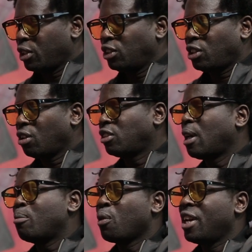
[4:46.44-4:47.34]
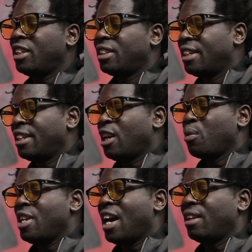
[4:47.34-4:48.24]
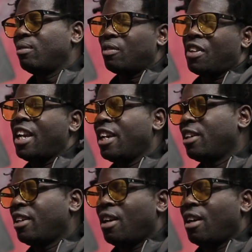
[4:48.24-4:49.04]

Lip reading: We're just all separated, and we're not thinking